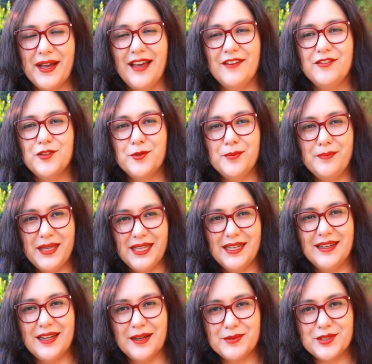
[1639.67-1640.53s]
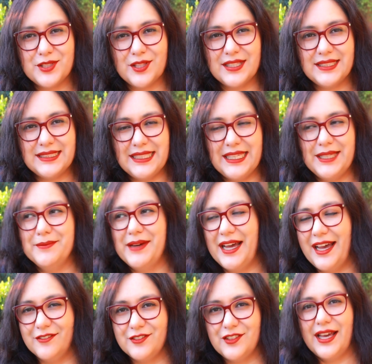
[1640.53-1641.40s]
I have to meet it up to the
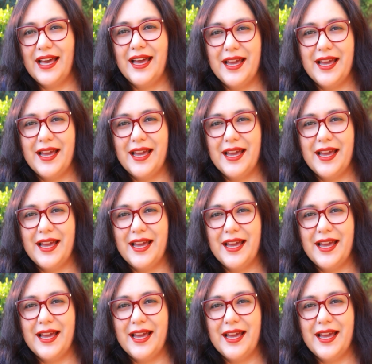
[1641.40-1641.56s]
seam, I have to